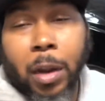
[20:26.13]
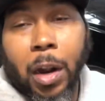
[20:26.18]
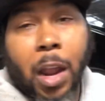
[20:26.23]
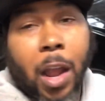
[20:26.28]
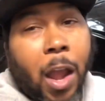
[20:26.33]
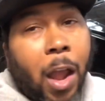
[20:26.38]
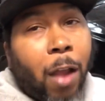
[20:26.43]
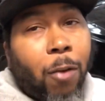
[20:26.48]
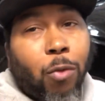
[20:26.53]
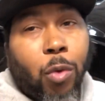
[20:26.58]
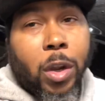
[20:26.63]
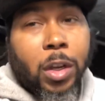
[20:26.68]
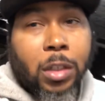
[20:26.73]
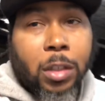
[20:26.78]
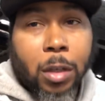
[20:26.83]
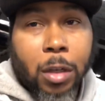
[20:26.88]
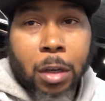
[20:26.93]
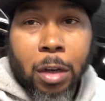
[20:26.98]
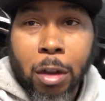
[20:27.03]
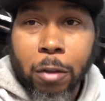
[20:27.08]
I've wasted
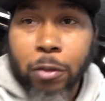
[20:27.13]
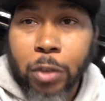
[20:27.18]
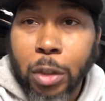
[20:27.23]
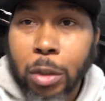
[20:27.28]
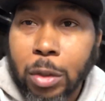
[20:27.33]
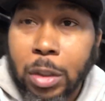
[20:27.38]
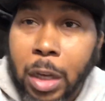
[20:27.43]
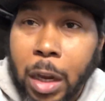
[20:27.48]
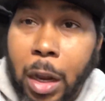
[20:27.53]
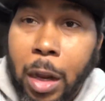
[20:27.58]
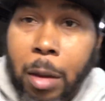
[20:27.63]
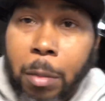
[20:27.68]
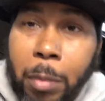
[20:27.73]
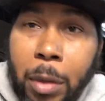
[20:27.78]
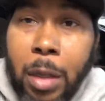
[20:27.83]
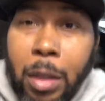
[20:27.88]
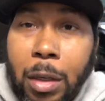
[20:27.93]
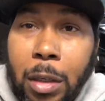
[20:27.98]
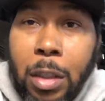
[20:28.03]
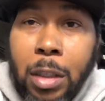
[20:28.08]
enough of your time,
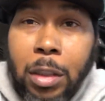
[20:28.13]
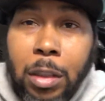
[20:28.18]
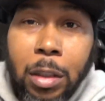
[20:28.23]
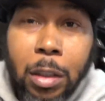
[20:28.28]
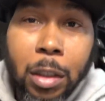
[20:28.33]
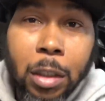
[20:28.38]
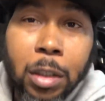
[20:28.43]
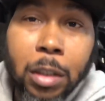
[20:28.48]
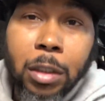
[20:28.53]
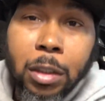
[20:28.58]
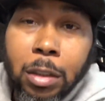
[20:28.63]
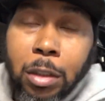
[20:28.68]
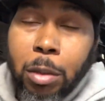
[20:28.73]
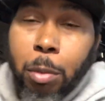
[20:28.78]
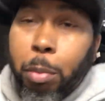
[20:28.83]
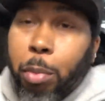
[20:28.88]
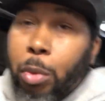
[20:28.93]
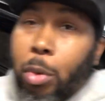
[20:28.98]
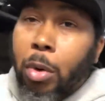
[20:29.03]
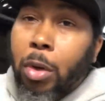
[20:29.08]
man. Listen, this is your
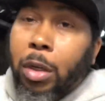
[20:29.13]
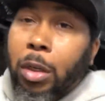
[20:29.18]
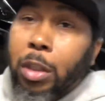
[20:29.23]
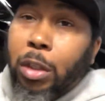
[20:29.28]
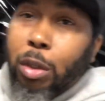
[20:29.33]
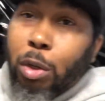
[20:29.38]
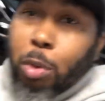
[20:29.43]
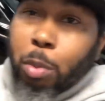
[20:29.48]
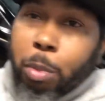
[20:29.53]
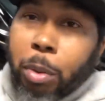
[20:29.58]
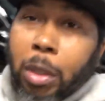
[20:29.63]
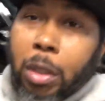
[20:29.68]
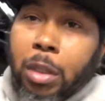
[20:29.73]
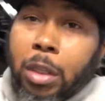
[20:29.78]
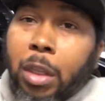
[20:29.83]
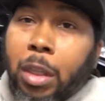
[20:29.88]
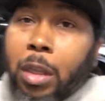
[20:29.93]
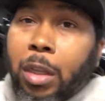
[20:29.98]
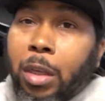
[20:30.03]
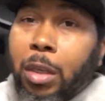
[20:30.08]
boy, the UP
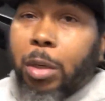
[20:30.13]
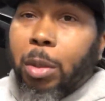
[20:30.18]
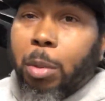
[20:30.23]
King, the